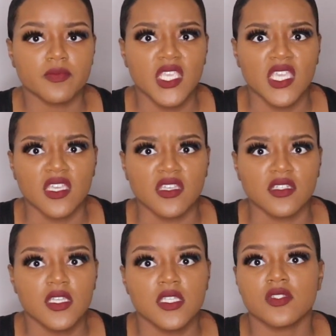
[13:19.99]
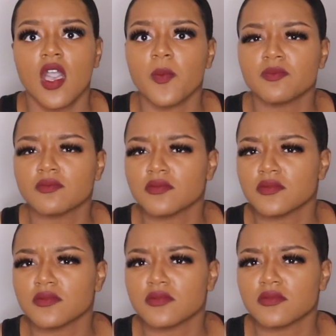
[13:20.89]
yeah. So I hope
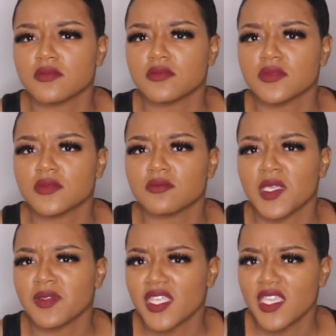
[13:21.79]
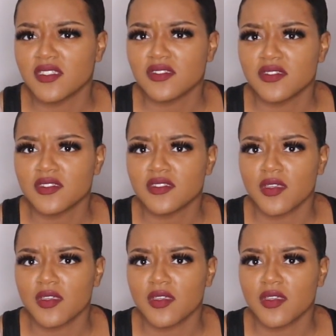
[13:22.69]
maybe the answer,